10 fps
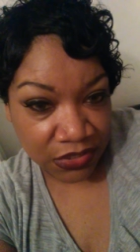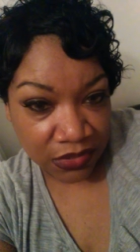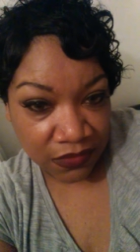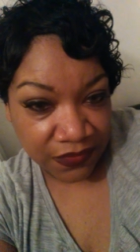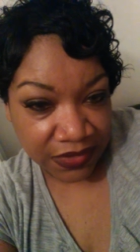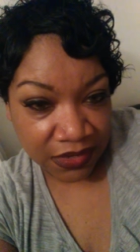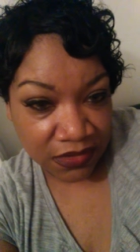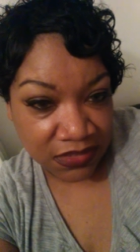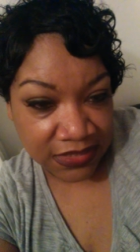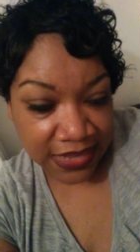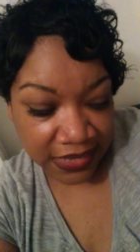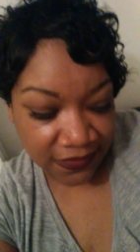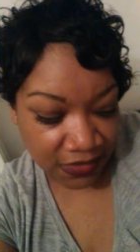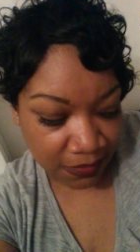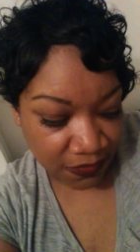videos that
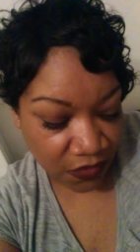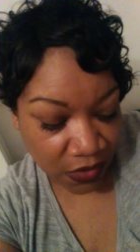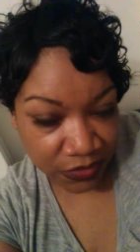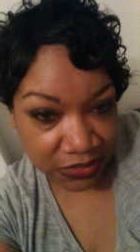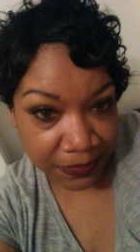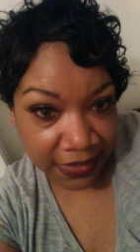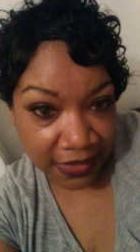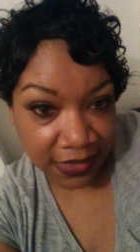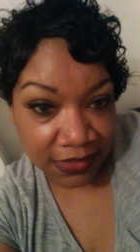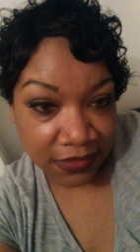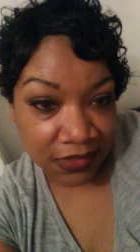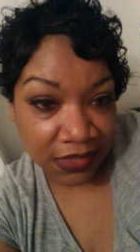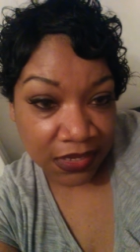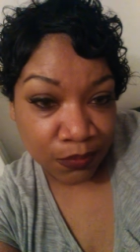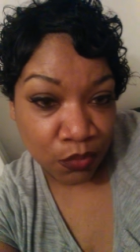evening before I went to bed,
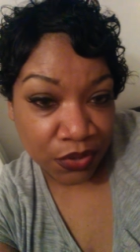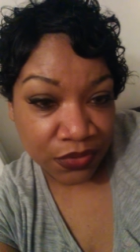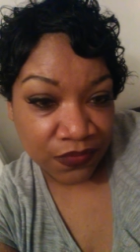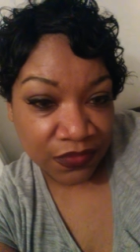looking at more